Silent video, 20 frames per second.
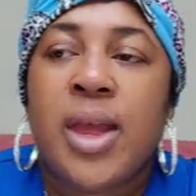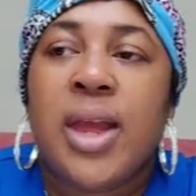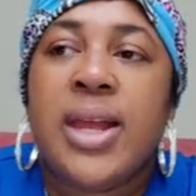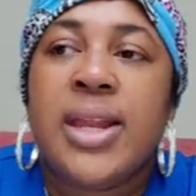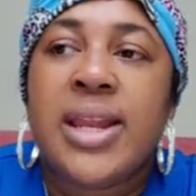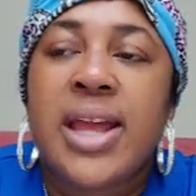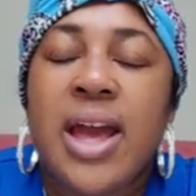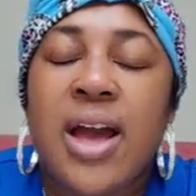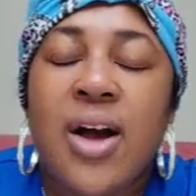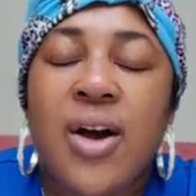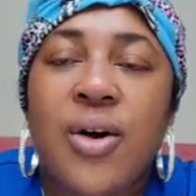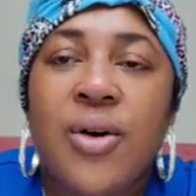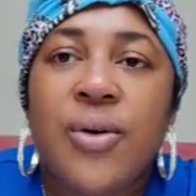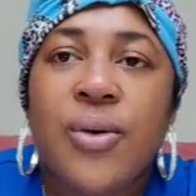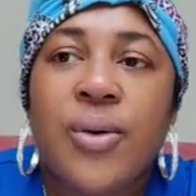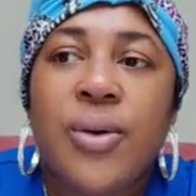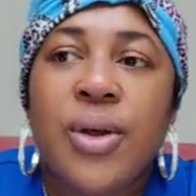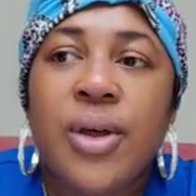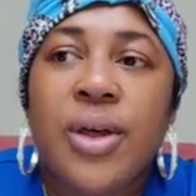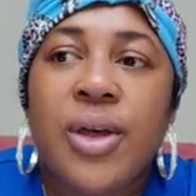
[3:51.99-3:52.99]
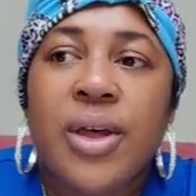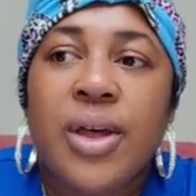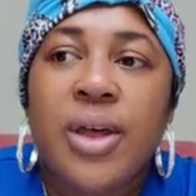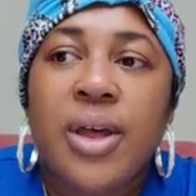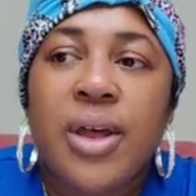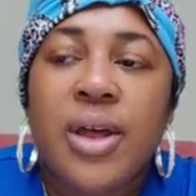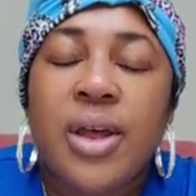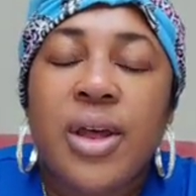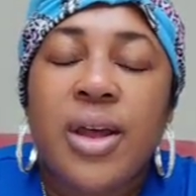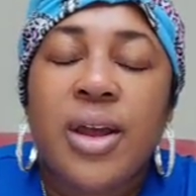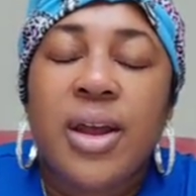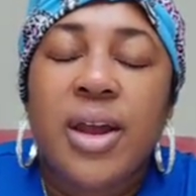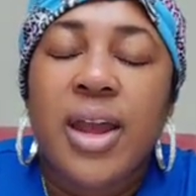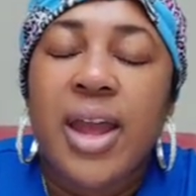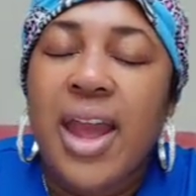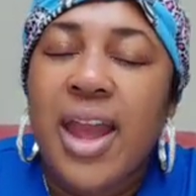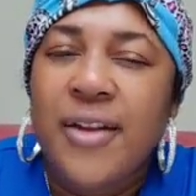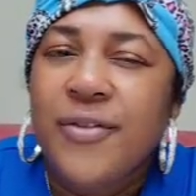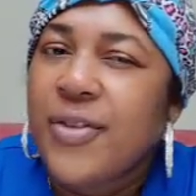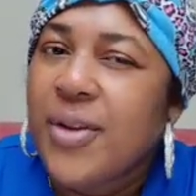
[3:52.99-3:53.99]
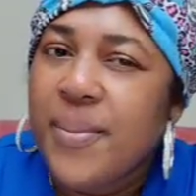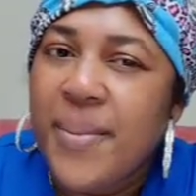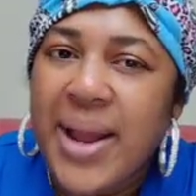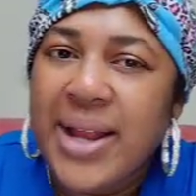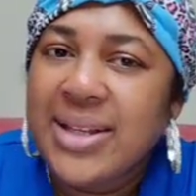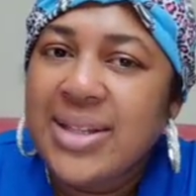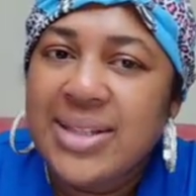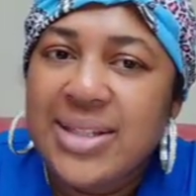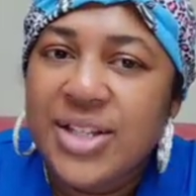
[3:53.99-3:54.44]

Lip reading: Now, everybody's